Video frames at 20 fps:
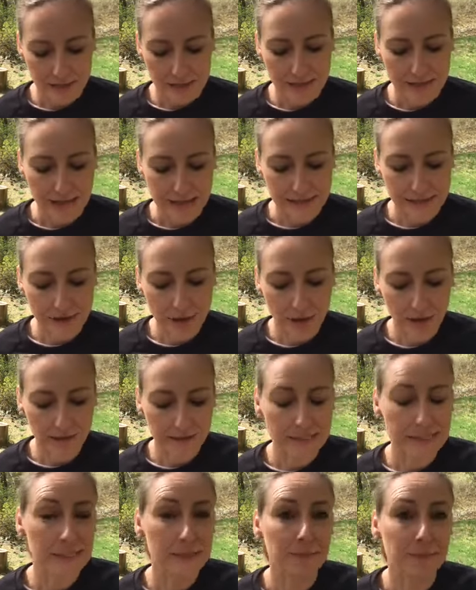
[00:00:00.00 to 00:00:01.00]
That's
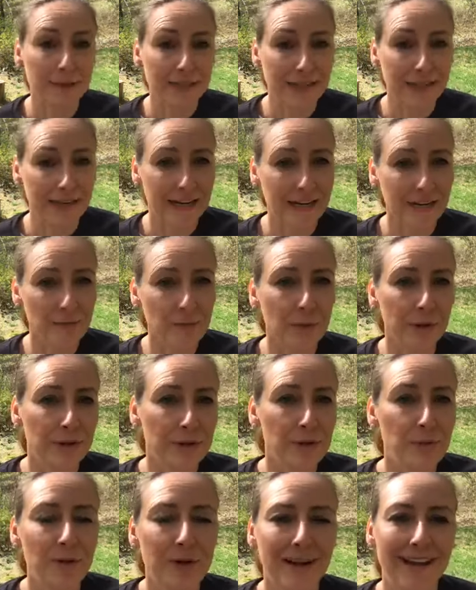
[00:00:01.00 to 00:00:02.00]
called splitting, where
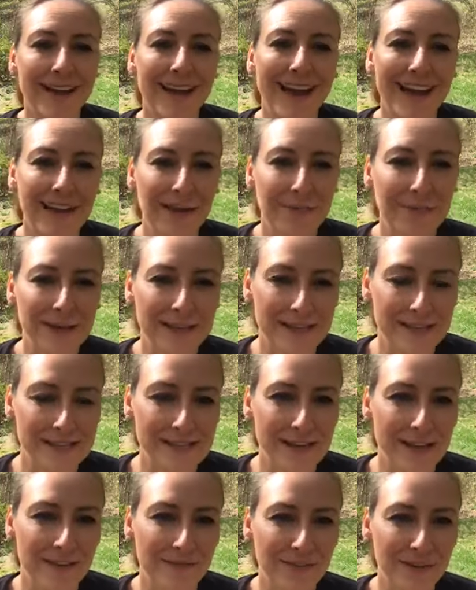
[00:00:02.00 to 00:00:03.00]
you want to cut a piece
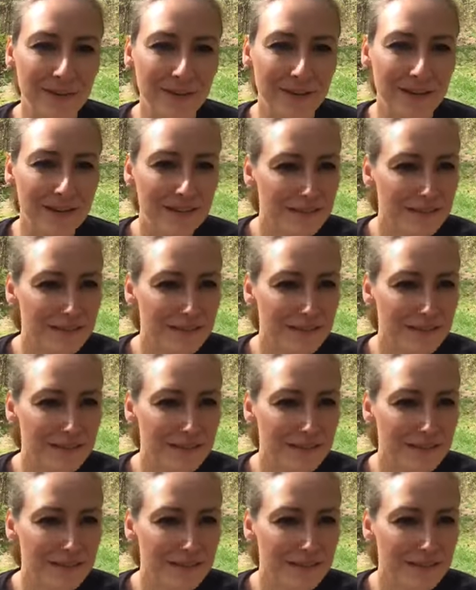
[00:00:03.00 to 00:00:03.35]
of your